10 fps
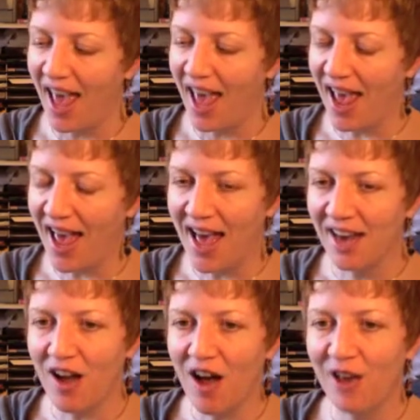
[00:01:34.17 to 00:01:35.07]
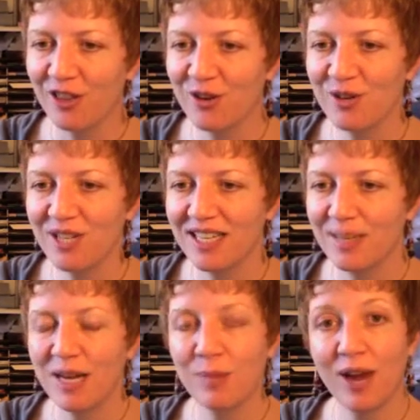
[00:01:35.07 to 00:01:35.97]
And on Thursday,
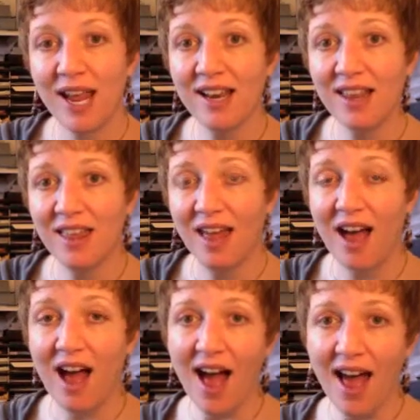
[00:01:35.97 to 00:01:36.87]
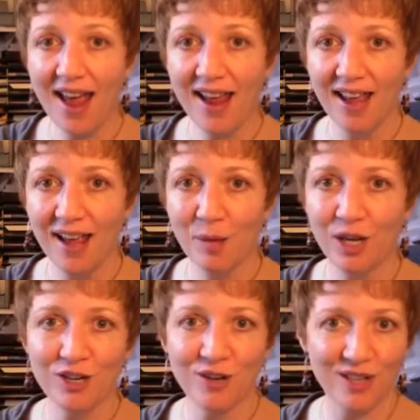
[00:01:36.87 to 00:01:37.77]
September 8th, I am going to
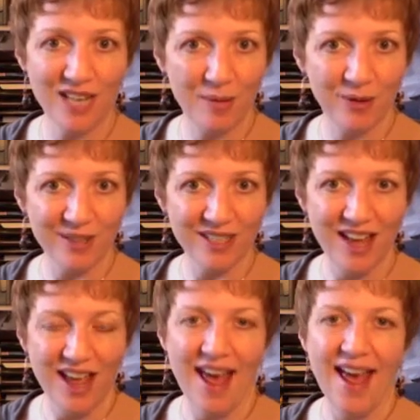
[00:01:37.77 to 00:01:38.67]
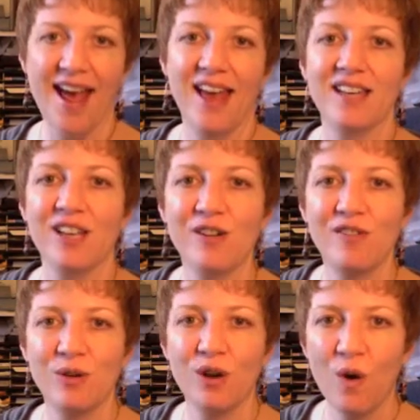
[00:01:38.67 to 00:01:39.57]
turn the tables and
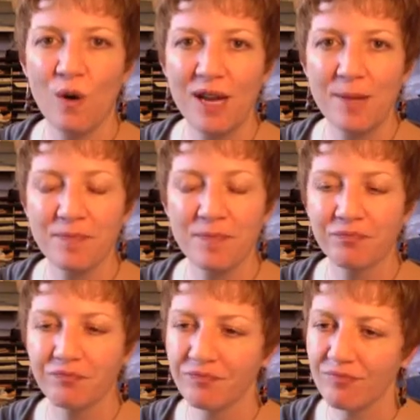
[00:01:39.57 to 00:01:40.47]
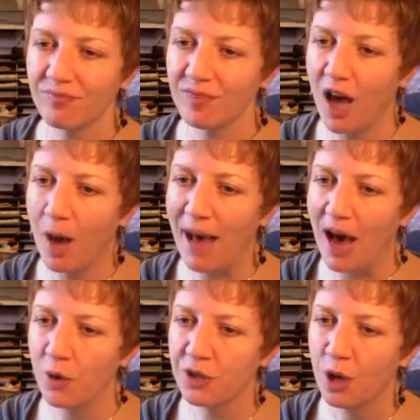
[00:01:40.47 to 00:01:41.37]
interview Cory
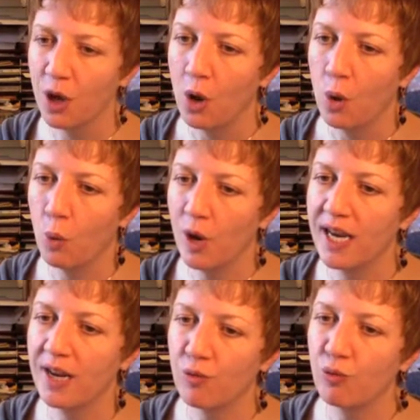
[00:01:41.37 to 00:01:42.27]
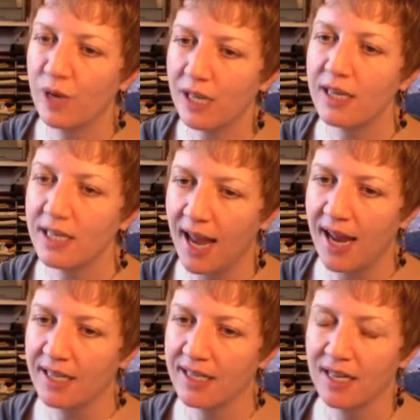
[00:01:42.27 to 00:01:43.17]
about what it really
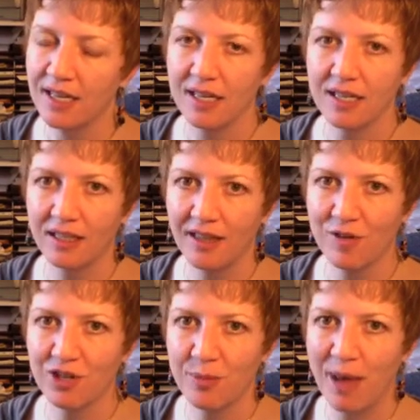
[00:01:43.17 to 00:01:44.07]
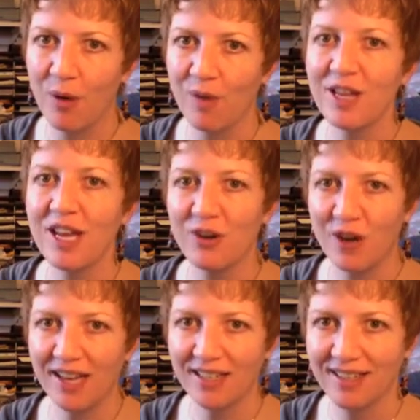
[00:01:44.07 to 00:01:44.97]
takes to leverage the power of the
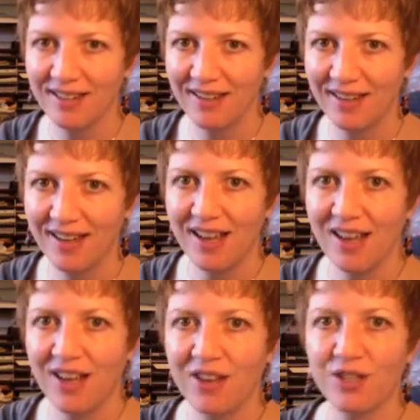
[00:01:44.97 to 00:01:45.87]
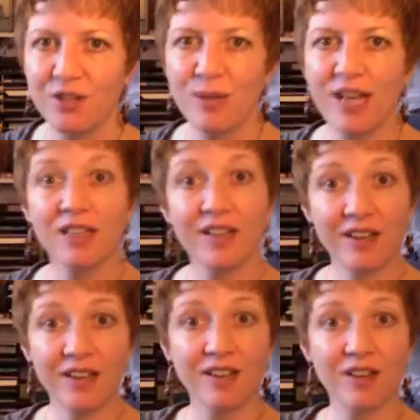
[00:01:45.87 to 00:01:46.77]
internet to make a
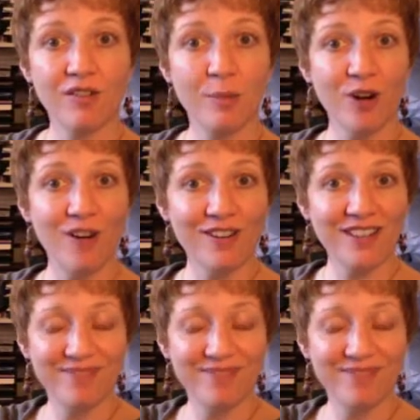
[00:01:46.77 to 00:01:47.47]
living from your art.